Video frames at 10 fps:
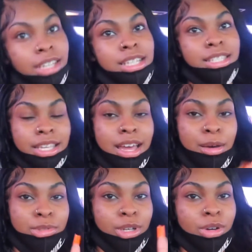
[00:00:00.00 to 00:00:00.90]
I said, I
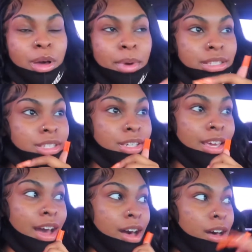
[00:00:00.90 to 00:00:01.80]
was gonna come back to
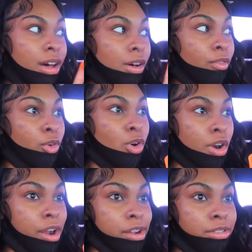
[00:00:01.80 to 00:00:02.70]
y'all
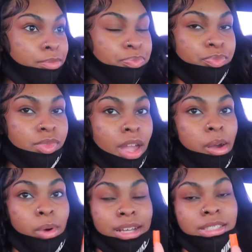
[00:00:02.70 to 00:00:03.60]
for
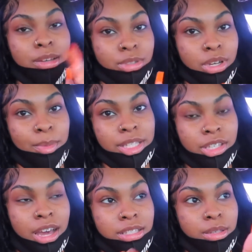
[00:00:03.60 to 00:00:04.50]
Well, I said I was gonna come back to
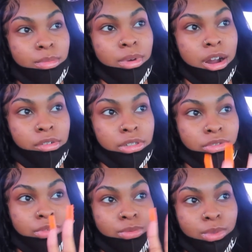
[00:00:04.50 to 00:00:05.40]
y'all
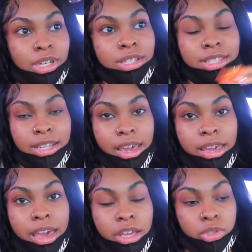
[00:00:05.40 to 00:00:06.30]
tomorrow. Well, today
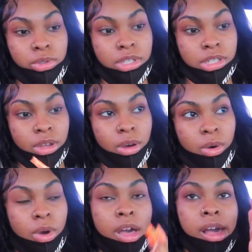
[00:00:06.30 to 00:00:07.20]
actually.
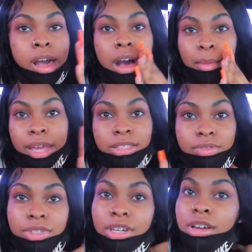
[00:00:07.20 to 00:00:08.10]
So I'm actually
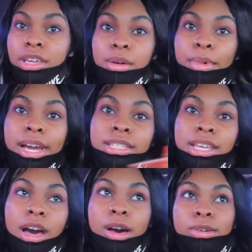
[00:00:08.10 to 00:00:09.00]
finna go get my
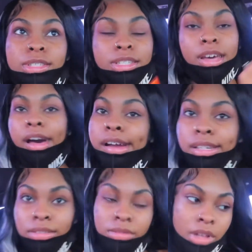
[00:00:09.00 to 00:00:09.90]
toes
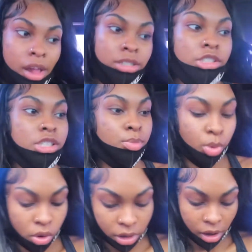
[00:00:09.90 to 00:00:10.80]
done. Just
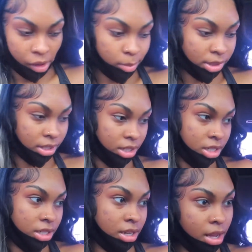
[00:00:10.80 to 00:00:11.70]
pulled up to the
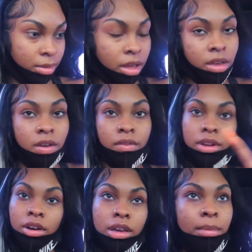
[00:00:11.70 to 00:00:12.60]
shop.
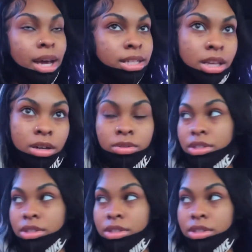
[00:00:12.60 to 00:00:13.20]
Finna go get my toes